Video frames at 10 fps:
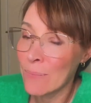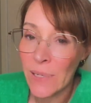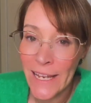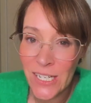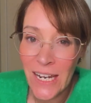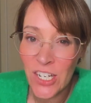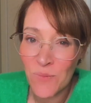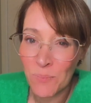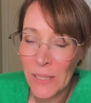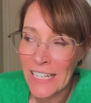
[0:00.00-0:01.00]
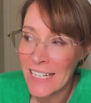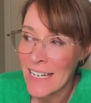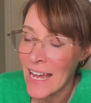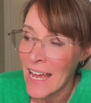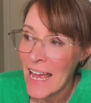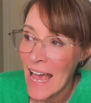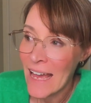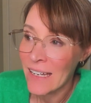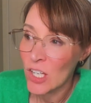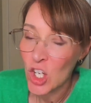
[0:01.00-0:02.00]
implantation bleed,
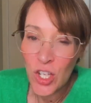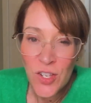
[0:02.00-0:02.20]
and it